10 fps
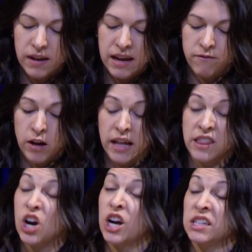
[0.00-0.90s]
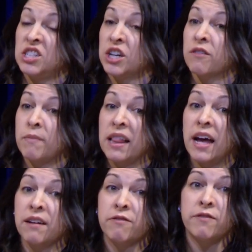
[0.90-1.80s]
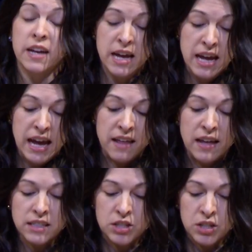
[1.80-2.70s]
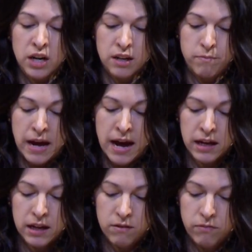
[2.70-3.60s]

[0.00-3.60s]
it felt like the hardest year of my life. And that started back